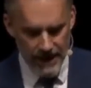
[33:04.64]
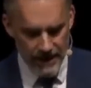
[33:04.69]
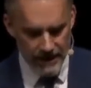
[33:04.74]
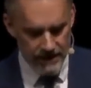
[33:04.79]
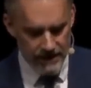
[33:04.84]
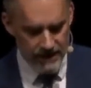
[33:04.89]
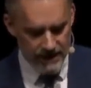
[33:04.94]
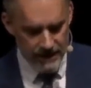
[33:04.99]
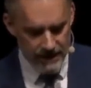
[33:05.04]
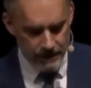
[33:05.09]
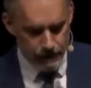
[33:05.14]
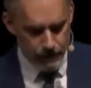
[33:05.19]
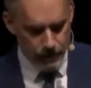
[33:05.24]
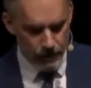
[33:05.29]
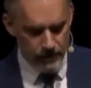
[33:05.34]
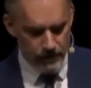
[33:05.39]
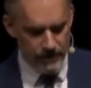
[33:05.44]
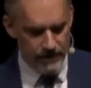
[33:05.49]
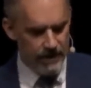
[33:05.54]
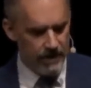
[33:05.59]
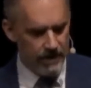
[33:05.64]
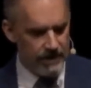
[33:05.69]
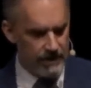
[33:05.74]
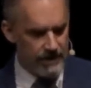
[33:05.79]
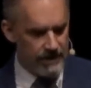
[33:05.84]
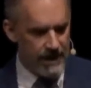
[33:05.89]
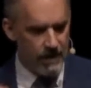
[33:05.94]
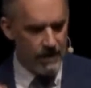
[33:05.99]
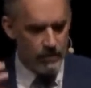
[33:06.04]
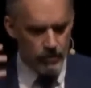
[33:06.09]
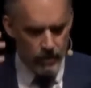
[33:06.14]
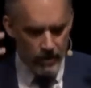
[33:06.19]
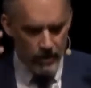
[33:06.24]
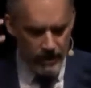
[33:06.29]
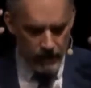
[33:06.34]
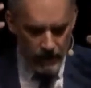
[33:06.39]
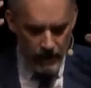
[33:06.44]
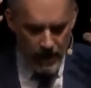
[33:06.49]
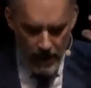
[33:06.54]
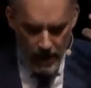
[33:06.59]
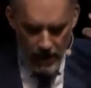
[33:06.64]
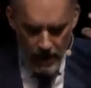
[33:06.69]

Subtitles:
as the proletariat now try to